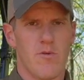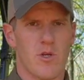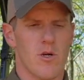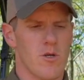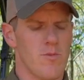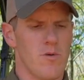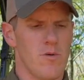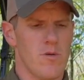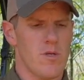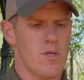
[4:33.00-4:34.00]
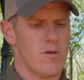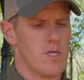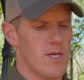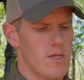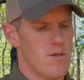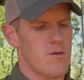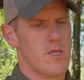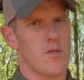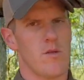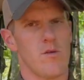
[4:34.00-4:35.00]
rechargeable, so it's got, you
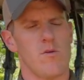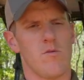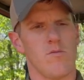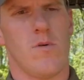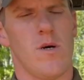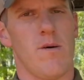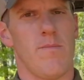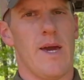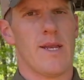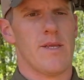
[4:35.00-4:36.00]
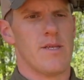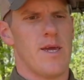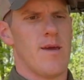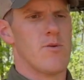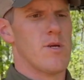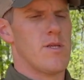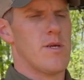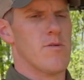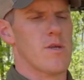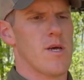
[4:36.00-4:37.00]
see the little magnet tabs right
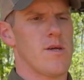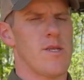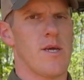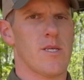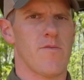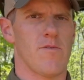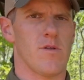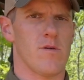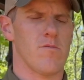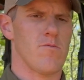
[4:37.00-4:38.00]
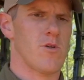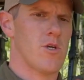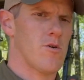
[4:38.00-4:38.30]
there, the contacts for the the